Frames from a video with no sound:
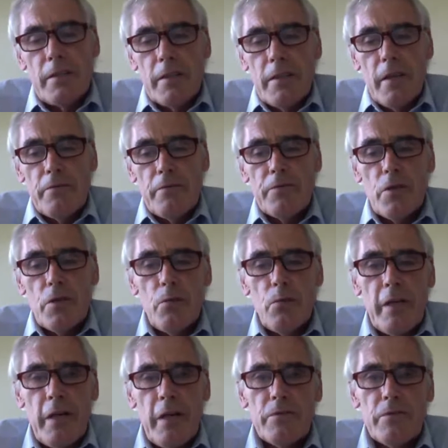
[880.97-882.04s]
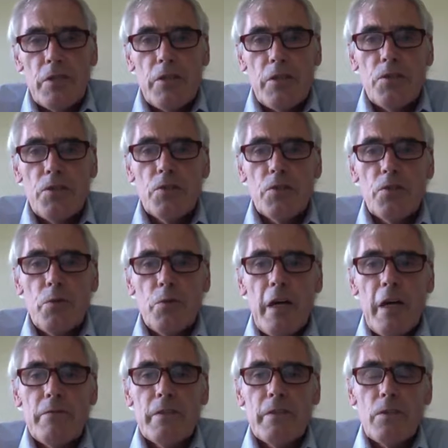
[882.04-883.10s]
So we have teachers who are
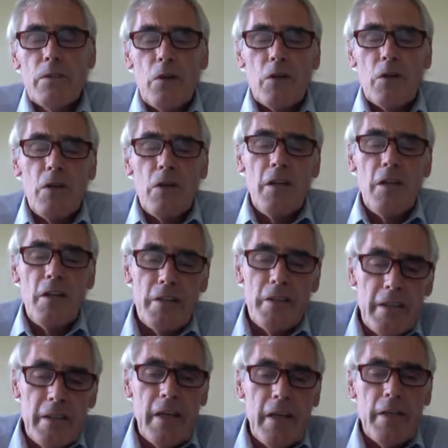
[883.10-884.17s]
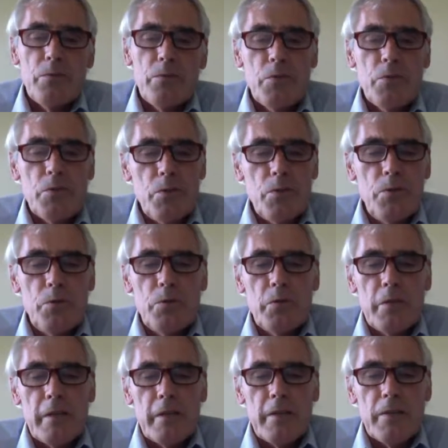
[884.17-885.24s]
learning how to do
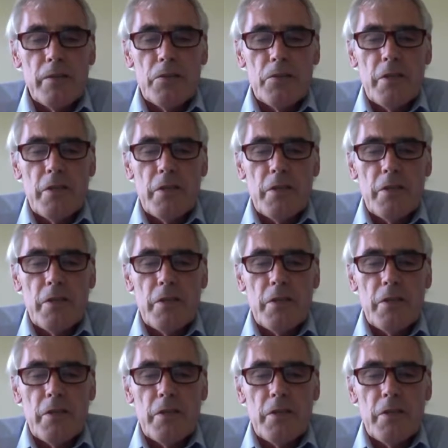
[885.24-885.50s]
things,